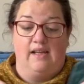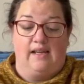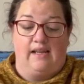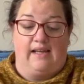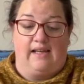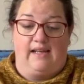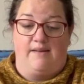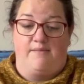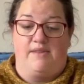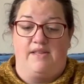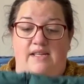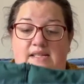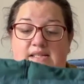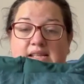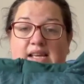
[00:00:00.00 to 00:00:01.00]
And
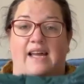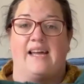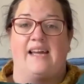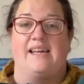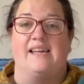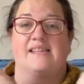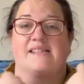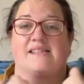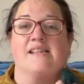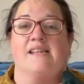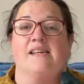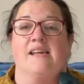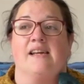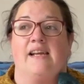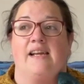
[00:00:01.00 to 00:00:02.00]
this has
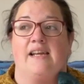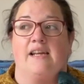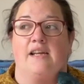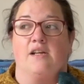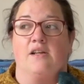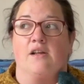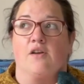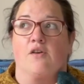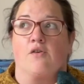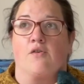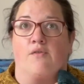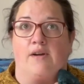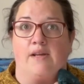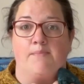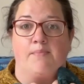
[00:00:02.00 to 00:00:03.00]
a
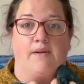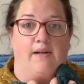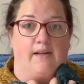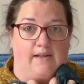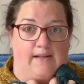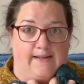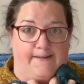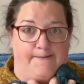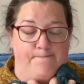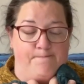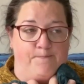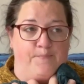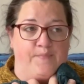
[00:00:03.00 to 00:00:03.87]
crepe lining